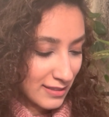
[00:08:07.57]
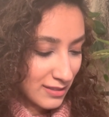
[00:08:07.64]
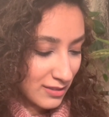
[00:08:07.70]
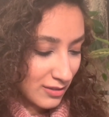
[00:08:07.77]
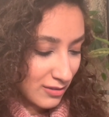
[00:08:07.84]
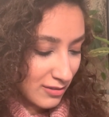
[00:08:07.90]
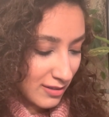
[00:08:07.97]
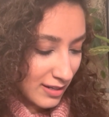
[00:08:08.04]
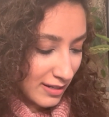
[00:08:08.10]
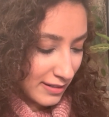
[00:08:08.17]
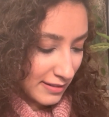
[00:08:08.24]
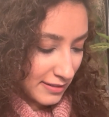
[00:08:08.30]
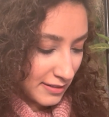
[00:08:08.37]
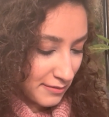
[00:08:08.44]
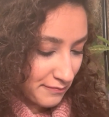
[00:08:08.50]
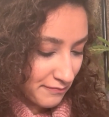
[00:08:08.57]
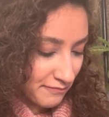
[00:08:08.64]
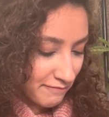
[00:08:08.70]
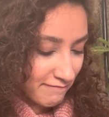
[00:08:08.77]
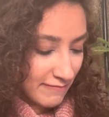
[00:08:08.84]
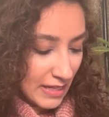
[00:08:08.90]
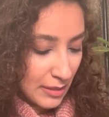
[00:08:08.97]
So I
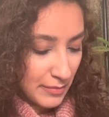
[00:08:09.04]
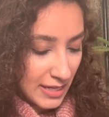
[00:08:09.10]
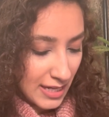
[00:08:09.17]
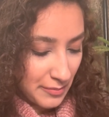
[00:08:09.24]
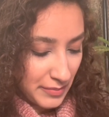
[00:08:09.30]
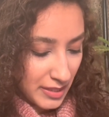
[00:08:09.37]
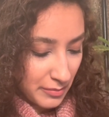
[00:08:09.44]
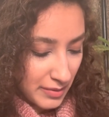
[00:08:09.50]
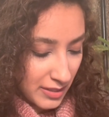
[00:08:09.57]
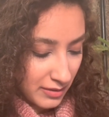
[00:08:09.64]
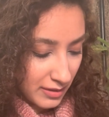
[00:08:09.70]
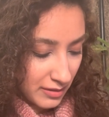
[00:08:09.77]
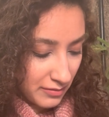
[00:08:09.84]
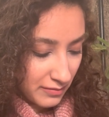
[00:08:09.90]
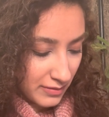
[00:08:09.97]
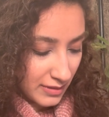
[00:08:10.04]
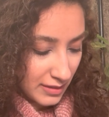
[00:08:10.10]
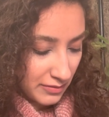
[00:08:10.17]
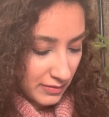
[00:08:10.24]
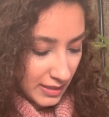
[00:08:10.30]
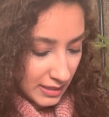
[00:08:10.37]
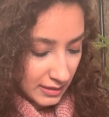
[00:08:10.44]
am happy about the
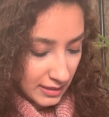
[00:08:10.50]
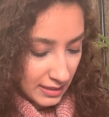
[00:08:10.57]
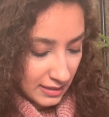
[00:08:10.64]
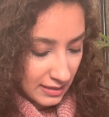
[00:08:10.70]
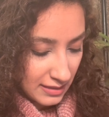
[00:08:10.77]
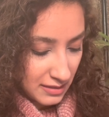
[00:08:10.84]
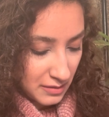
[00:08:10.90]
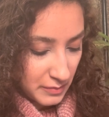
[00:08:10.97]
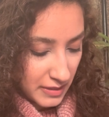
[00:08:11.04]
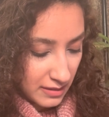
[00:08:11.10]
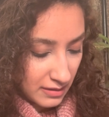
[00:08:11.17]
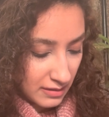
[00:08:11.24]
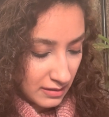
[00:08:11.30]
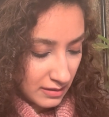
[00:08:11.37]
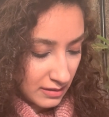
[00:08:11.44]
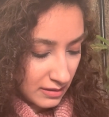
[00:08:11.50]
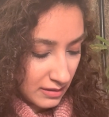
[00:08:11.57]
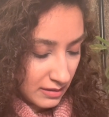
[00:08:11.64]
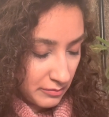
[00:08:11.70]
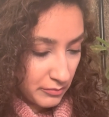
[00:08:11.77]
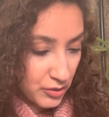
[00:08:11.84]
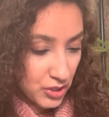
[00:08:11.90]
fact that it's been
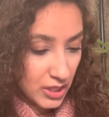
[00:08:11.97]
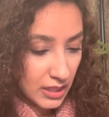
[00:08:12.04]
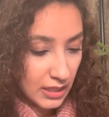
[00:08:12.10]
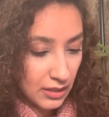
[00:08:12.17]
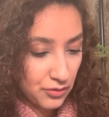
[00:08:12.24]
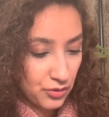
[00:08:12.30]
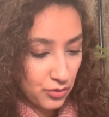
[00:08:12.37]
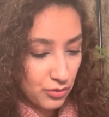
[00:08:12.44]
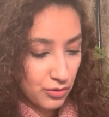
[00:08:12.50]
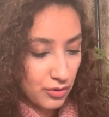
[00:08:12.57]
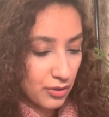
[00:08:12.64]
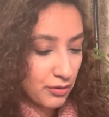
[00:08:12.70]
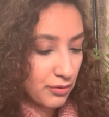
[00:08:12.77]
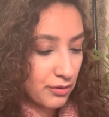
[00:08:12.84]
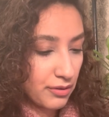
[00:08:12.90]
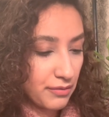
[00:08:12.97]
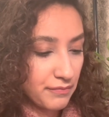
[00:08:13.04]
pushing out new growth.